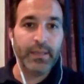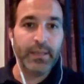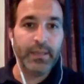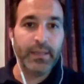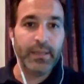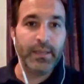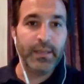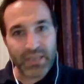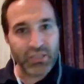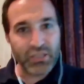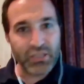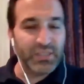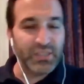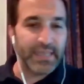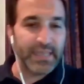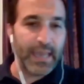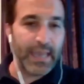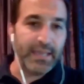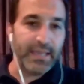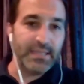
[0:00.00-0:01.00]
Uh, I
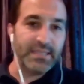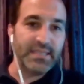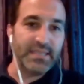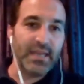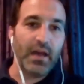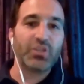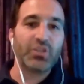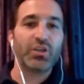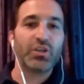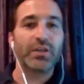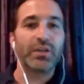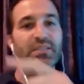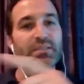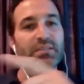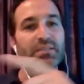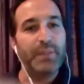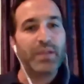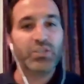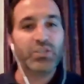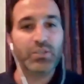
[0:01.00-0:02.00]
expect you to get in
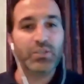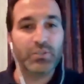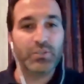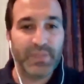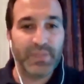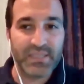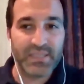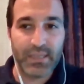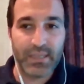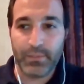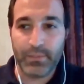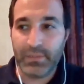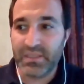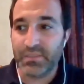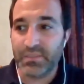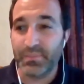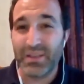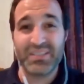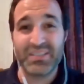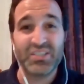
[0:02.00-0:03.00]
touch. I expect you to be
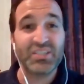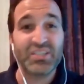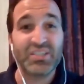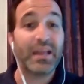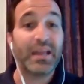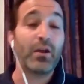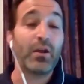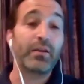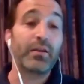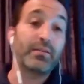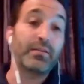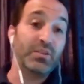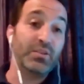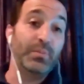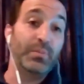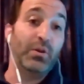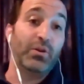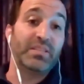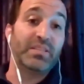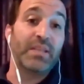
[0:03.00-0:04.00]
sending me some messages. And
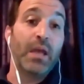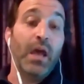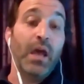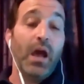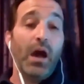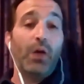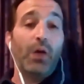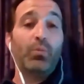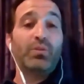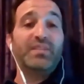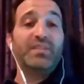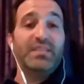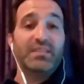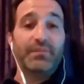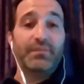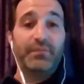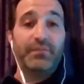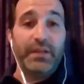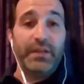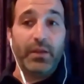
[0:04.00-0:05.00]
I, to be honest, I
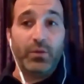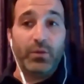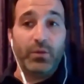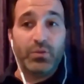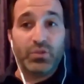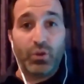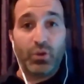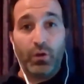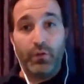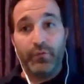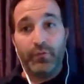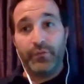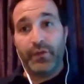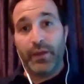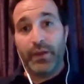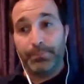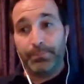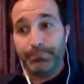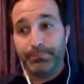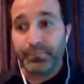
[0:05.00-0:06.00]
want to see some videos
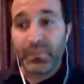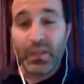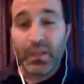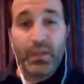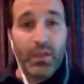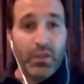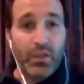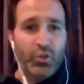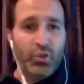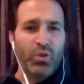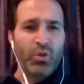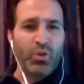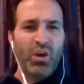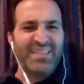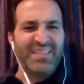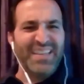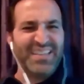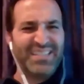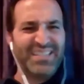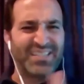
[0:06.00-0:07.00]
of um, you
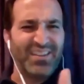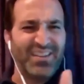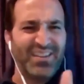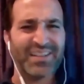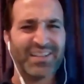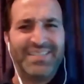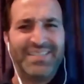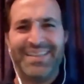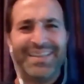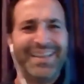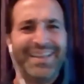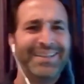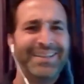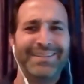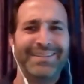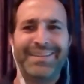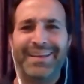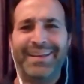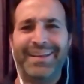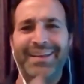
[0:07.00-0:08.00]
guys exercising
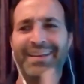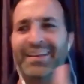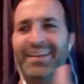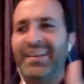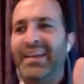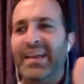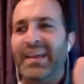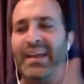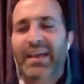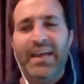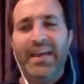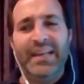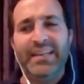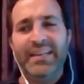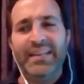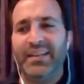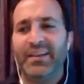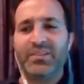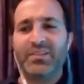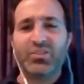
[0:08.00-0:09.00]
and uh,
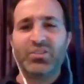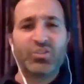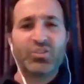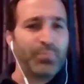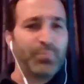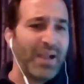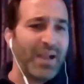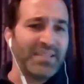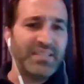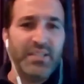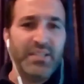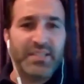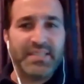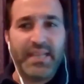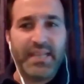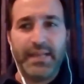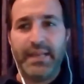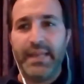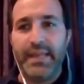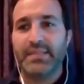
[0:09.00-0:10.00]
and uh, practicing your
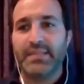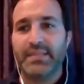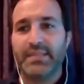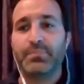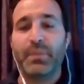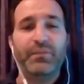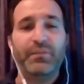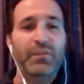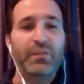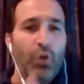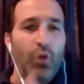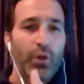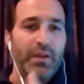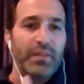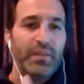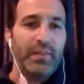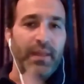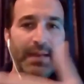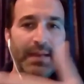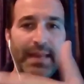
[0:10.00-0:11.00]
techniques. But if you've got
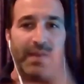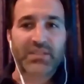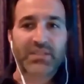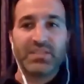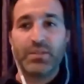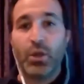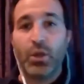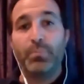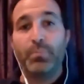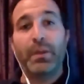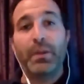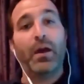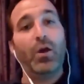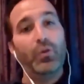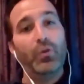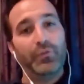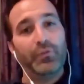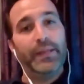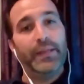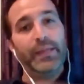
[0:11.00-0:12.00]
anything, let us know. But
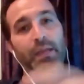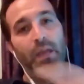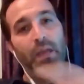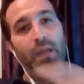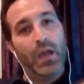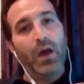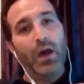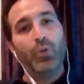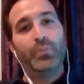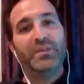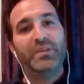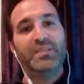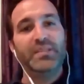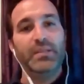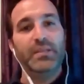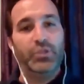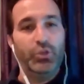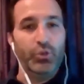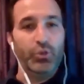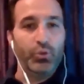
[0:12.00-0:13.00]
hopefully, I'll be seeing
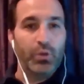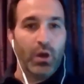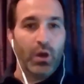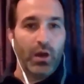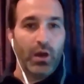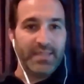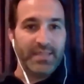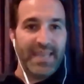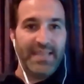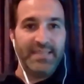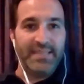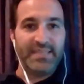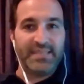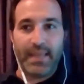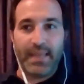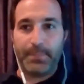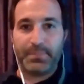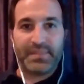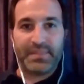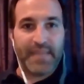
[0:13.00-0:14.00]
you guys in
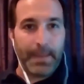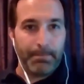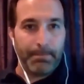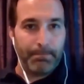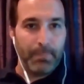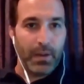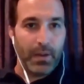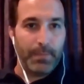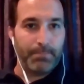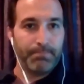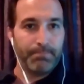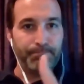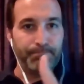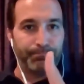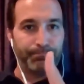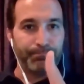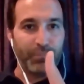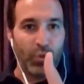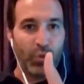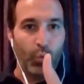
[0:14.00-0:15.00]
September.
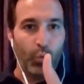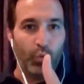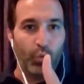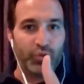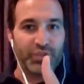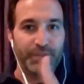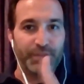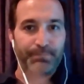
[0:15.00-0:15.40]
Awesome.